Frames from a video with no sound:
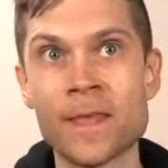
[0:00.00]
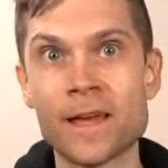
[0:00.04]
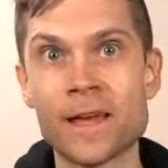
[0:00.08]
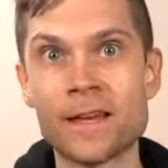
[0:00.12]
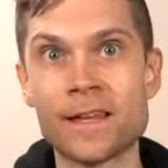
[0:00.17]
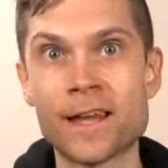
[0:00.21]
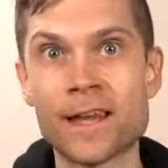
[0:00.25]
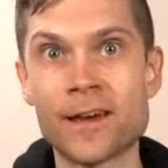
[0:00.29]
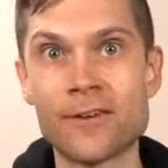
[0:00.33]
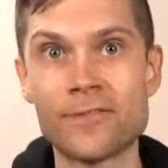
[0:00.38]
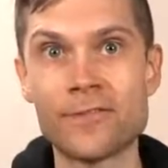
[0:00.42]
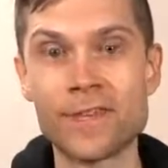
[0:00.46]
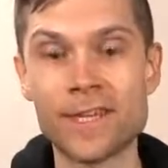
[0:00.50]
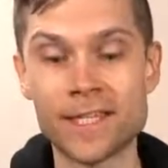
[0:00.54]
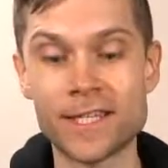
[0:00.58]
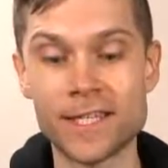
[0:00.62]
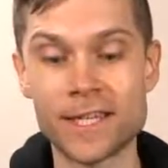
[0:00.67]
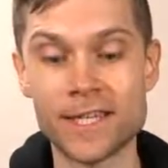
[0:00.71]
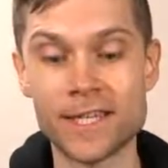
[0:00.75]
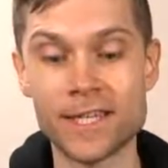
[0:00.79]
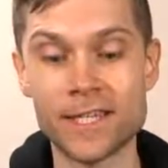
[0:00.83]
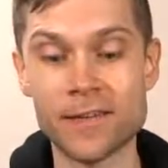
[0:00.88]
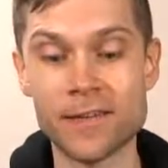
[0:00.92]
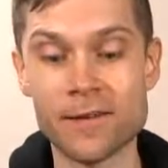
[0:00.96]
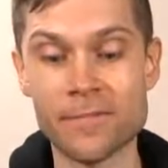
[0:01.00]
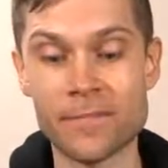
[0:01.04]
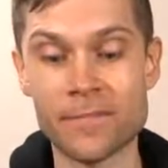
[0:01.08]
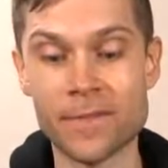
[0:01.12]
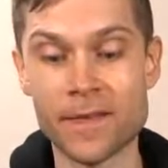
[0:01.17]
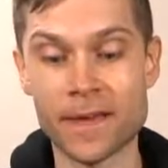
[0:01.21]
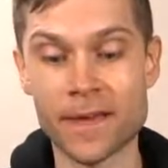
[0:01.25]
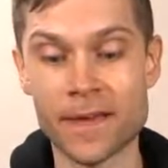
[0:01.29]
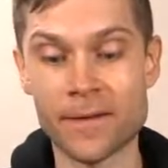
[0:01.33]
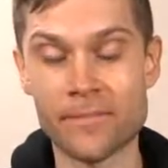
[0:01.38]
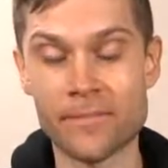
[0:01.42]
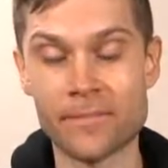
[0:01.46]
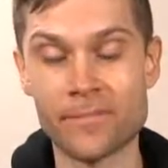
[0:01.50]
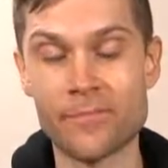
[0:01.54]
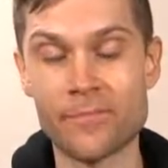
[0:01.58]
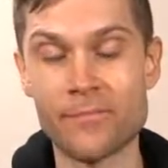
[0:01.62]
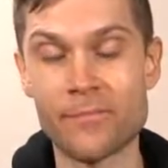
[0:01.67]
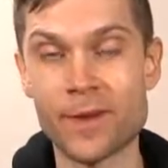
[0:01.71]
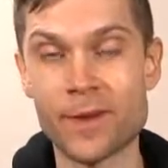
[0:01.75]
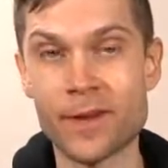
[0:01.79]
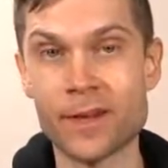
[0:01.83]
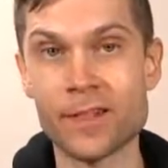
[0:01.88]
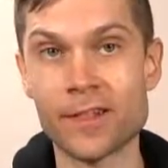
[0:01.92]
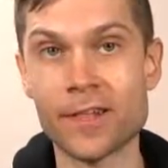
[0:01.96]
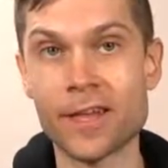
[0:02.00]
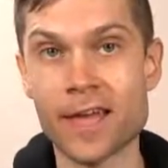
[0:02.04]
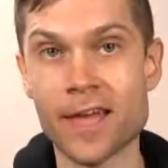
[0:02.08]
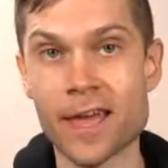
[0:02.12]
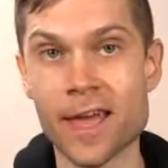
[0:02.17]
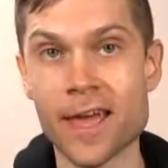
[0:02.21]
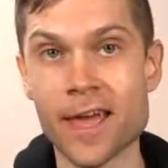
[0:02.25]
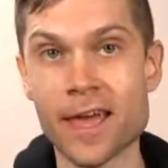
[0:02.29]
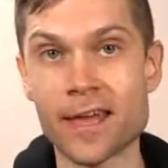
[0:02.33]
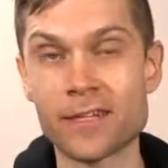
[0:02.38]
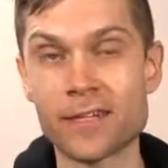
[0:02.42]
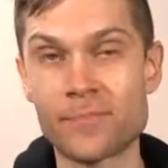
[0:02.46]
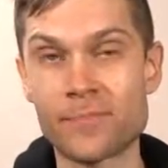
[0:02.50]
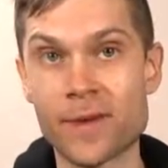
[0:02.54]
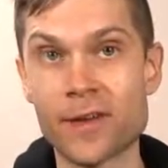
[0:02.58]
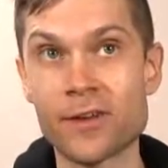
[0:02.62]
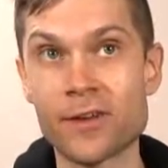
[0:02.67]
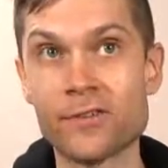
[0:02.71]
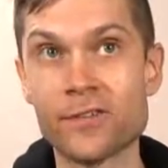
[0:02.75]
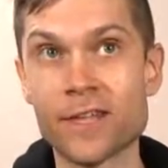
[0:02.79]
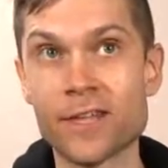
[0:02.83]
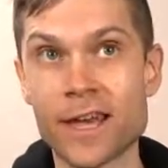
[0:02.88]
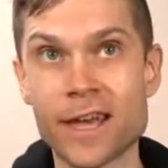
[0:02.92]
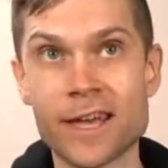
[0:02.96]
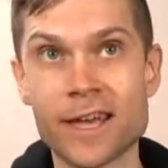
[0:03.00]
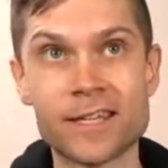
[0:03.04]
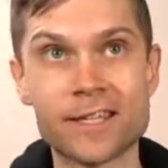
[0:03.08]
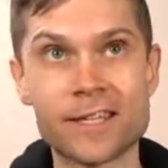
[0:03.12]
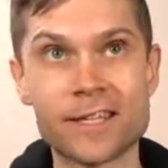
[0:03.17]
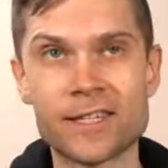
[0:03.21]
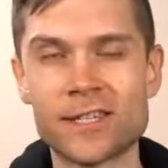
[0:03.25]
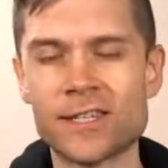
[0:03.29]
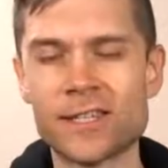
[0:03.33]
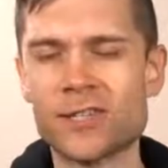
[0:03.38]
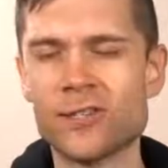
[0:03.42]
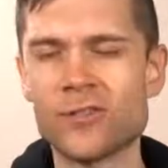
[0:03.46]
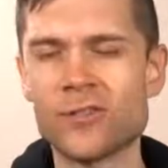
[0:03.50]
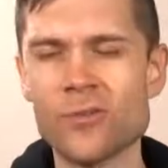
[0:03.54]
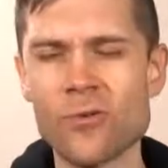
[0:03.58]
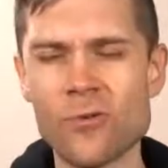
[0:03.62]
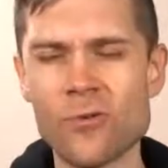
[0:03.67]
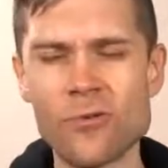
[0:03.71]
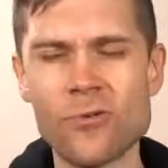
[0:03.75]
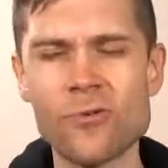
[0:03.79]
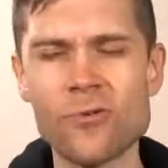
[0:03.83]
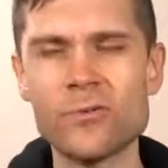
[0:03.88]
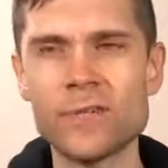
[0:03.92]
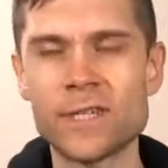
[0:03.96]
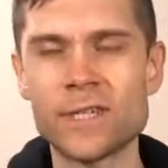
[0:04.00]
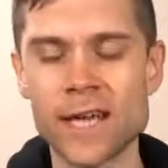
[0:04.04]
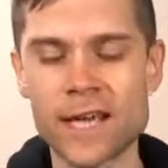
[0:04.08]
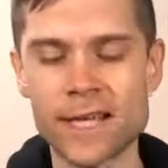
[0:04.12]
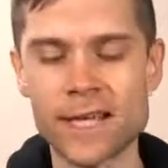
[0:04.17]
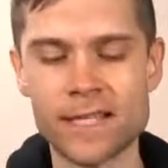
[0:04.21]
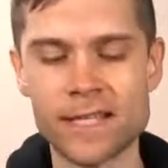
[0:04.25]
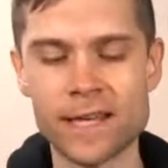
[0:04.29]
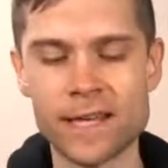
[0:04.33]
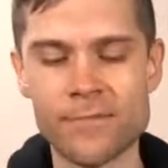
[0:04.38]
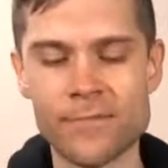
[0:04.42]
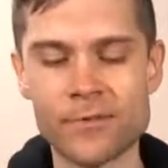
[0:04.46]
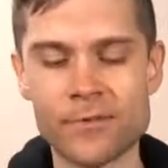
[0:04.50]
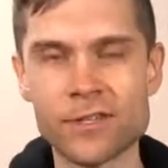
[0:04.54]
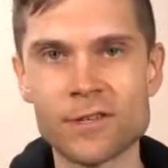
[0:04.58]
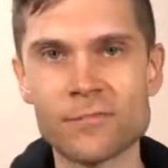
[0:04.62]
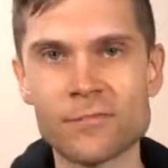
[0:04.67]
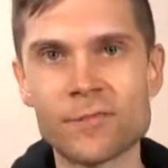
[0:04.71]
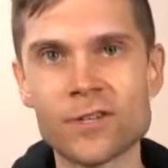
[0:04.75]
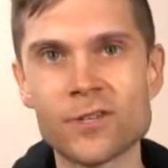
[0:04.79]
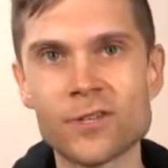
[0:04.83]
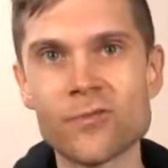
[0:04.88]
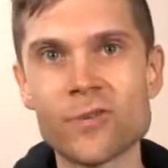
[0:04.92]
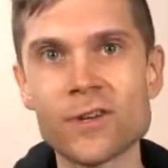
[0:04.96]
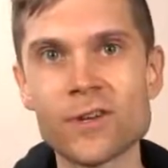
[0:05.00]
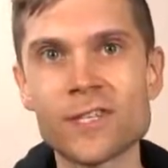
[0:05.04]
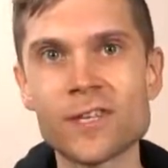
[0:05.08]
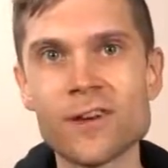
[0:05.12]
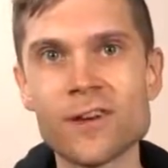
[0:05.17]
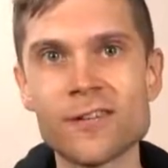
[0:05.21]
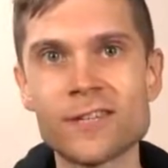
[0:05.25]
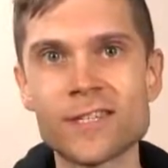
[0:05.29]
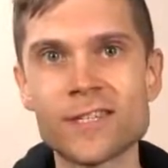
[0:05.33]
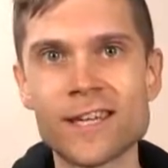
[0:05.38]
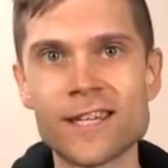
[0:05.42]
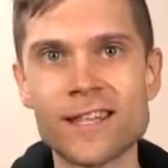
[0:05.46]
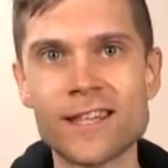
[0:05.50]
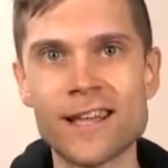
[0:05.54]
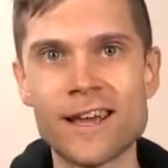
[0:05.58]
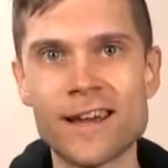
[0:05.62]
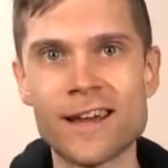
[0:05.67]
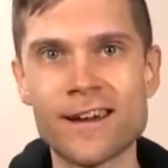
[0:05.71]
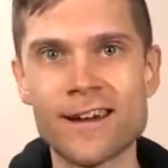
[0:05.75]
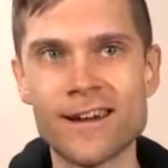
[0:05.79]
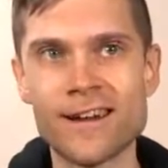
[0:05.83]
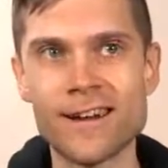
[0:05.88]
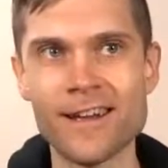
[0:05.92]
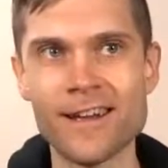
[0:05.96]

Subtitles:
Now this is something, pickling eggs. Pickled eggs is so tasty. Put some soy sauce in there